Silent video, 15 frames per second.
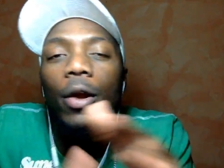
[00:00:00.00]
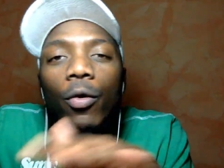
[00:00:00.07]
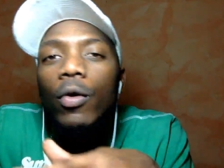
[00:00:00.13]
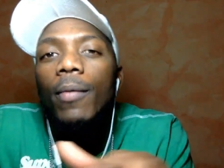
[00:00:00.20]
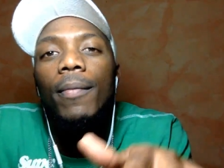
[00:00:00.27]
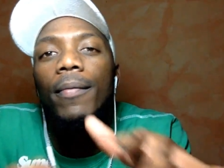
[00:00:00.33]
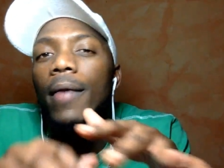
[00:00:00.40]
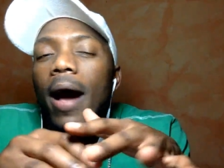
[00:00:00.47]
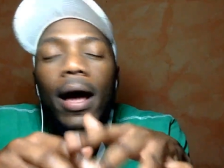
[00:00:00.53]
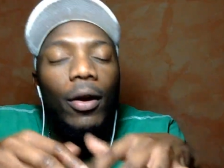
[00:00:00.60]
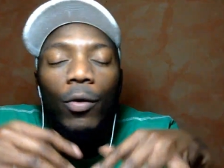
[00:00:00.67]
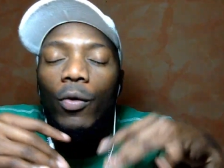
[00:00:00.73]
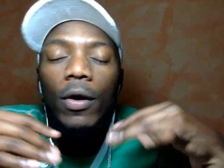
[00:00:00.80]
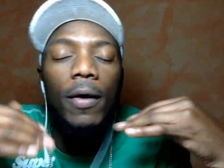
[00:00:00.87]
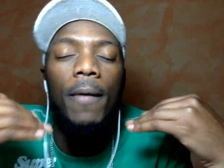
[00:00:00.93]
don't
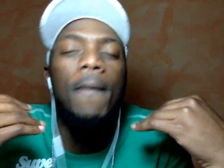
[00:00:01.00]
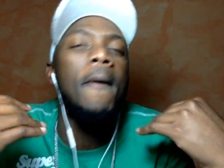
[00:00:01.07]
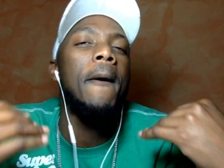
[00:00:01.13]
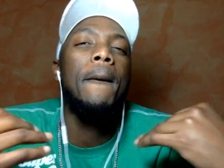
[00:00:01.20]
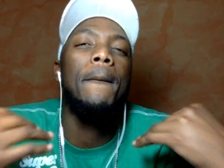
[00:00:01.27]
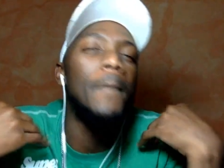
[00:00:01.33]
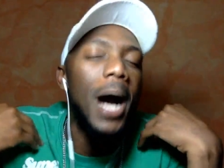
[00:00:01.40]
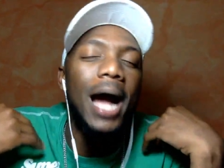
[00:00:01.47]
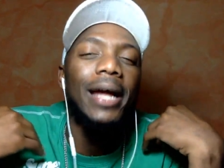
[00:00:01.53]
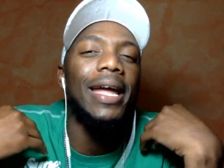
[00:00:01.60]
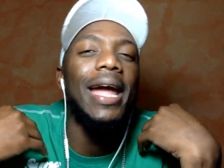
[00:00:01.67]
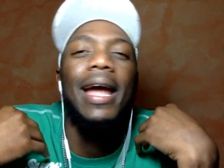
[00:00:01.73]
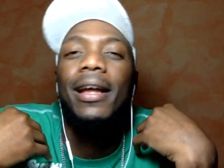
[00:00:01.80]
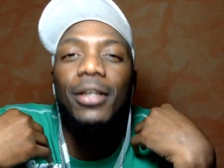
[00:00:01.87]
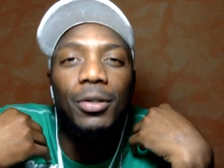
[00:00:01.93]
want my
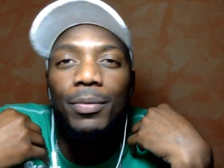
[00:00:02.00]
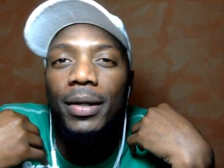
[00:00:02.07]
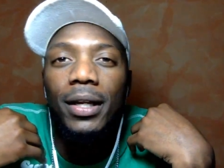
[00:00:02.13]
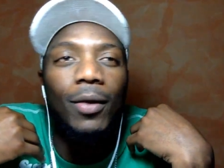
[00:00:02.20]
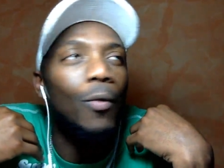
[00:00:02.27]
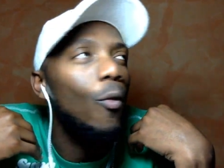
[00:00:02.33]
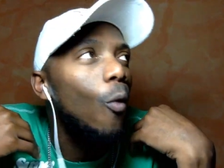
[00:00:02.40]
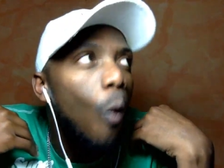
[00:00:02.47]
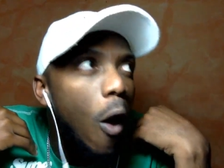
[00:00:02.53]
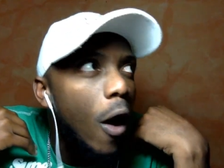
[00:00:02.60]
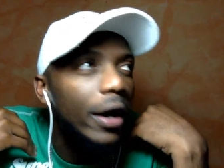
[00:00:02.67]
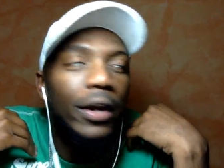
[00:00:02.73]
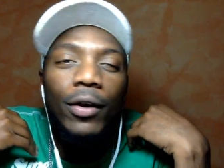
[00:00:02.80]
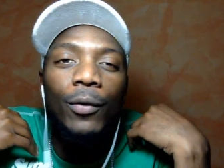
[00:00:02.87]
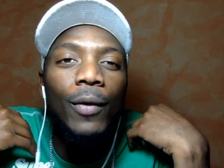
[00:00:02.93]
gang to be
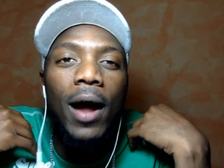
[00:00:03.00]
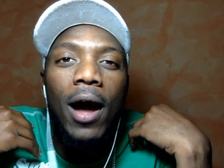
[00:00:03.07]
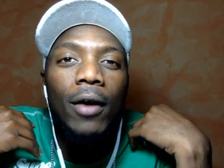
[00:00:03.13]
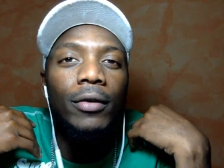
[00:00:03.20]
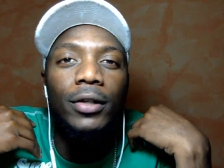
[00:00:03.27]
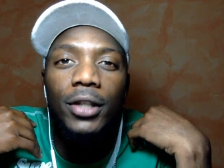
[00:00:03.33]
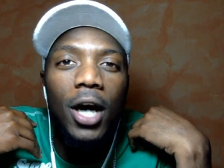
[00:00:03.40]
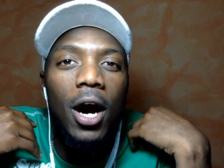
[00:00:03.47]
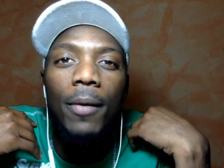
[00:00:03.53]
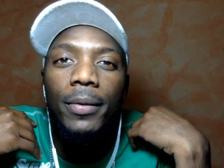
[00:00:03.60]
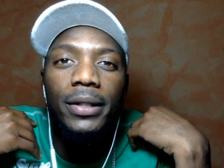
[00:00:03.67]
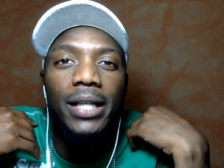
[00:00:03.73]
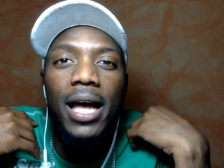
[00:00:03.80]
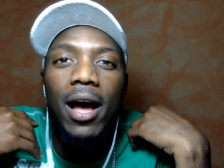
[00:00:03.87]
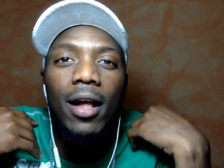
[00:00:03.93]
walking around
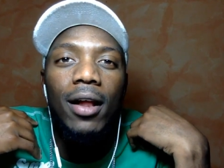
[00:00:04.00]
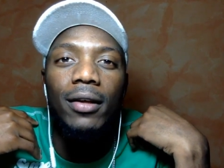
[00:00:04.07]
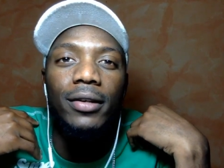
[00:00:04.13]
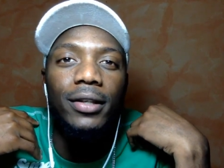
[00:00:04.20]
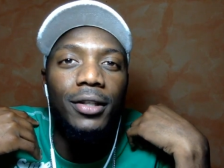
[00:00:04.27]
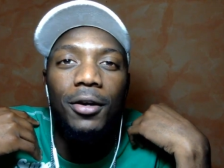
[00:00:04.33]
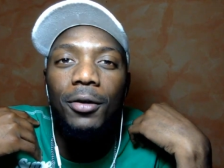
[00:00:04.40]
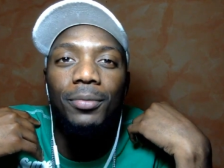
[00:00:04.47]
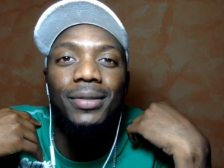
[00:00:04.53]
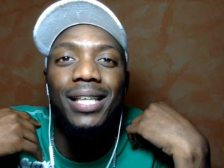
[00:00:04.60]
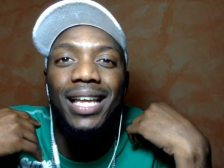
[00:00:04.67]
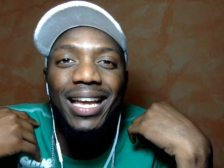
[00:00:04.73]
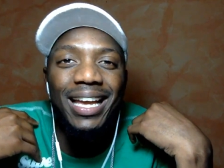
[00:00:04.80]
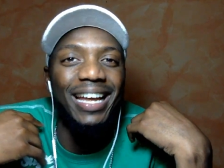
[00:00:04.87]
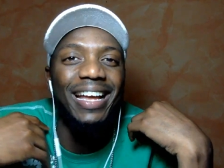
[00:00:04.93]
dumb as hell. You know what I'm
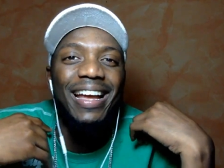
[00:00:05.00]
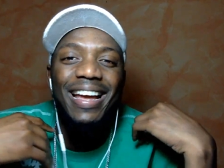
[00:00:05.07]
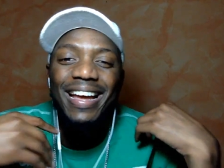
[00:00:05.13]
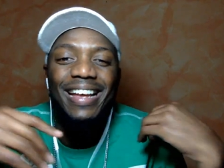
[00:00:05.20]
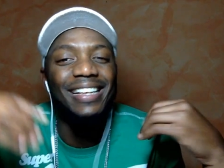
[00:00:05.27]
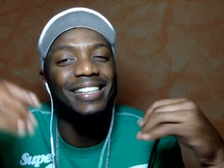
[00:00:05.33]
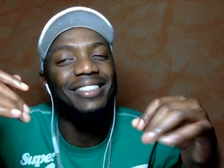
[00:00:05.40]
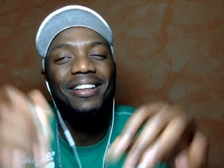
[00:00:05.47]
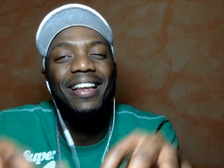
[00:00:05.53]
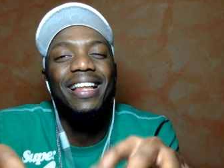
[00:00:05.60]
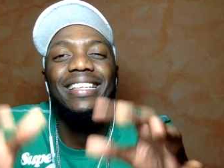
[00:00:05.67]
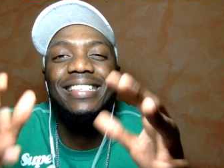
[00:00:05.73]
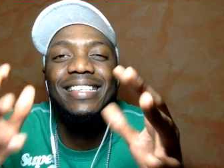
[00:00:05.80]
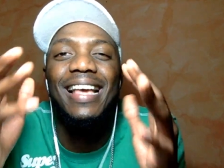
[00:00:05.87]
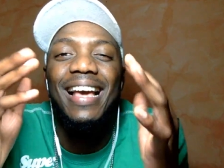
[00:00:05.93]
saying? So
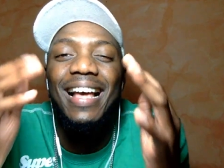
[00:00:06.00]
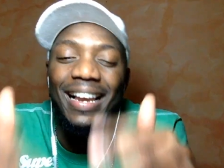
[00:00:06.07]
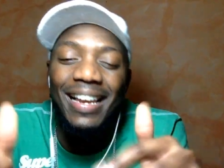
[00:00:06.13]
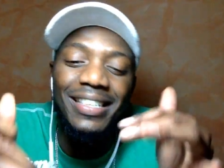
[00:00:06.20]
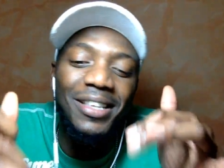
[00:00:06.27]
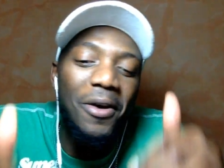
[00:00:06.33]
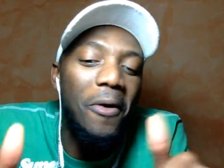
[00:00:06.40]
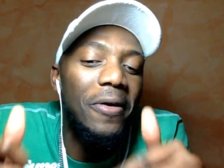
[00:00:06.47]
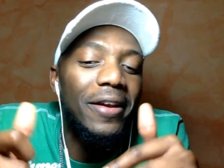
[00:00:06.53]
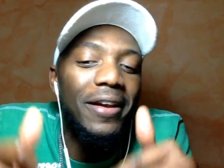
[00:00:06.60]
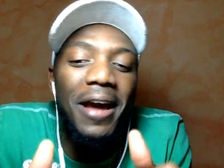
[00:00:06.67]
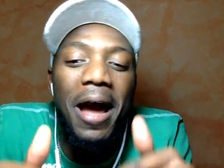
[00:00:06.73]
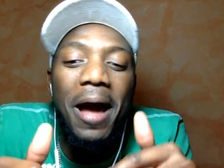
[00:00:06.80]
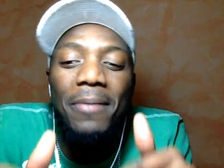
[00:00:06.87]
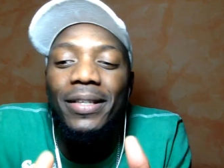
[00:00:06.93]
let's go in the
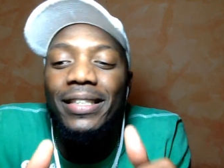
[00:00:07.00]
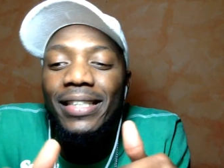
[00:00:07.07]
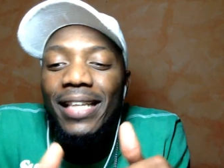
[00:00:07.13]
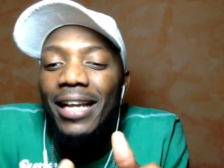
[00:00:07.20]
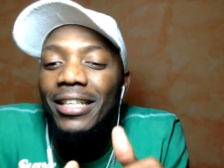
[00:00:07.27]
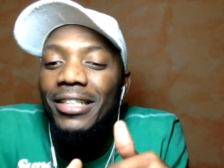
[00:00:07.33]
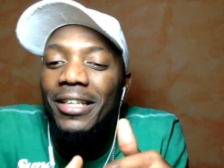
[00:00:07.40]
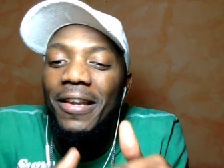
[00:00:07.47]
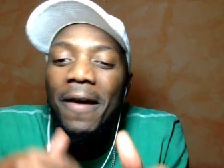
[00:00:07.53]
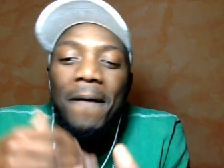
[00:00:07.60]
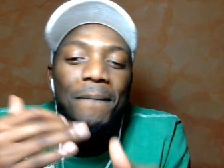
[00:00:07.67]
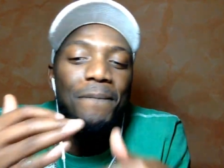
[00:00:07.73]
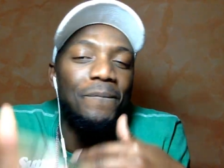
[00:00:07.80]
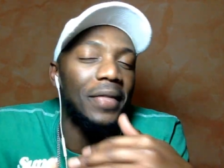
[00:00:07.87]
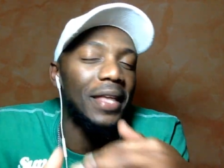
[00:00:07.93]
comment section
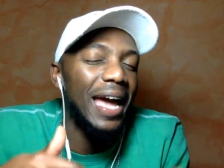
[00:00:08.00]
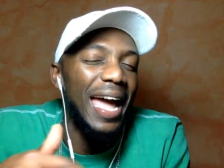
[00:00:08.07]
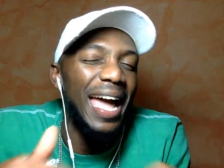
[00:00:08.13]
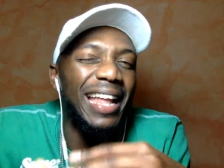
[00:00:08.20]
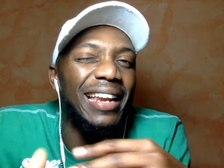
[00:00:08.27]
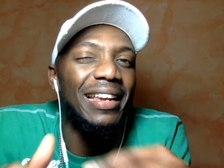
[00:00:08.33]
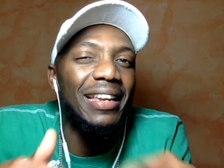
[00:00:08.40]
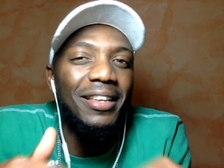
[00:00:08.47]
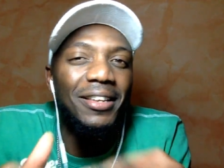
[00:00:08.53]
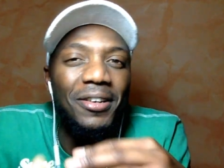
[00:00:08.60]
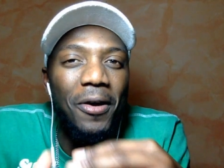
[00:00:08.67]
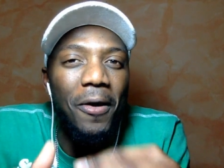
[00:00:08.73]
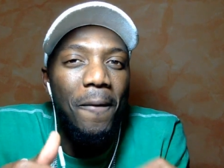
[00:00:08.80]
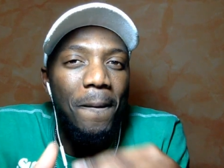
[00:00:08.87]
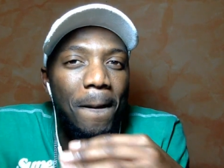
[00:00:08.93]
and, you
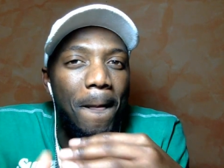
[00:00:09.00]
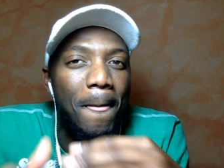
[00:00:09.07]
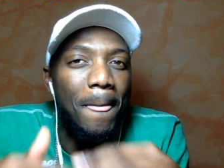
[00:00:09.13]
know,